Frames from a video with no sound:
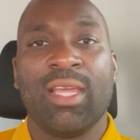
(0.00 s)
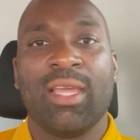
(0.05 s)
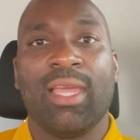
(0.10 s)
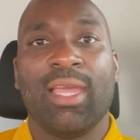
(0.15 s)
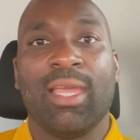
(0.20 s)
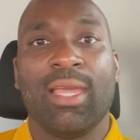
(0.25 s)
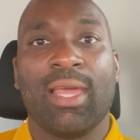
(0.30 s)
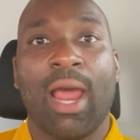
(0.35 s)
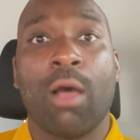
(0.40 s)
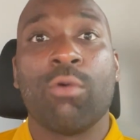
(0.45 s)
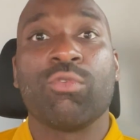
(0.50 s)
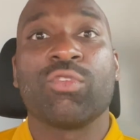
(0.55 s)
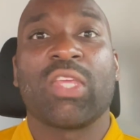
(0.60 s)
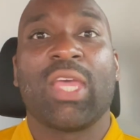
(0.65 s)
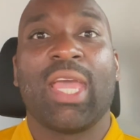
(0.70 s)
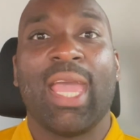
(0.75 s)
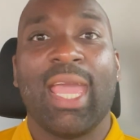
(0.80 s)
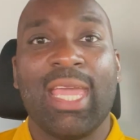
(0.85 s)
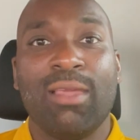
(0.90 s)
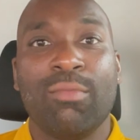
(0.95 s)
and I was
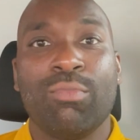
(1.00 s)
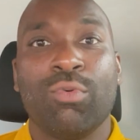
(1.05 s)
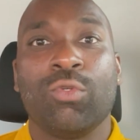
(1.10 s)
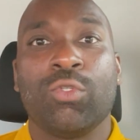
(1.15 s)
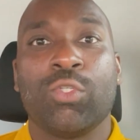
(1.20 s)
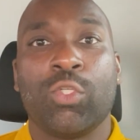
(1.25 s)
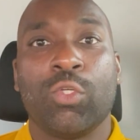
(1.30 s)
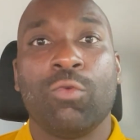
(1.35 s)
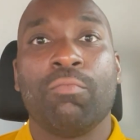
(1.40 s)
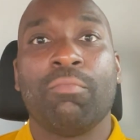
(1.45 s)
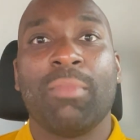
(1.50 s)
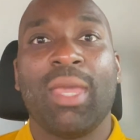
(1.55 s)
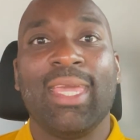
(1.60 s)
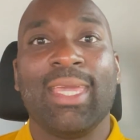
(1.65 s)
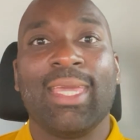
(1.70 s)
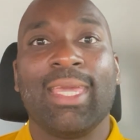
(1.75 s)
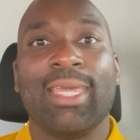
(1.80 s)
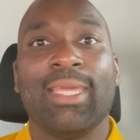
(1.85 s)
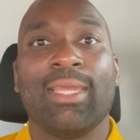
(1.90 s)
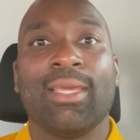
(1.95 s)
able to
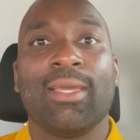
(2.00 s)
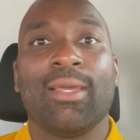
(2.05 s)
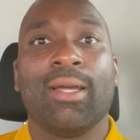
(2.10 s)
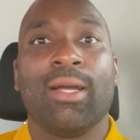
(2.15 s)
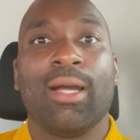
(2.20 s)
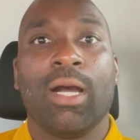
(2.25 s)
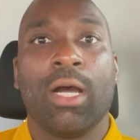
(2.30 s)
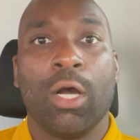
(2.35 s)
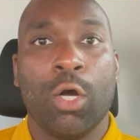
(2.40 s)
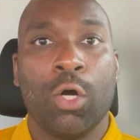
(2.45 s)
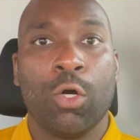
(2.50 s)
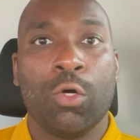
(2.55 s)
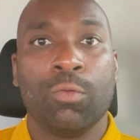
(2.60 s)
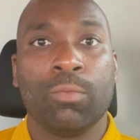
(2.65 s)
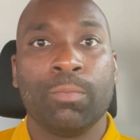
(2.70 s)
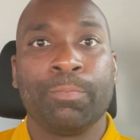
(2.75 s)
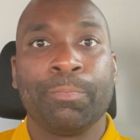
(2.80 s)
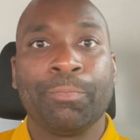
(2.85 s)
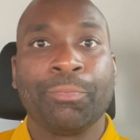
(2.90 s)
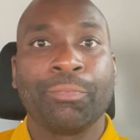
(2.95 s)
make it home.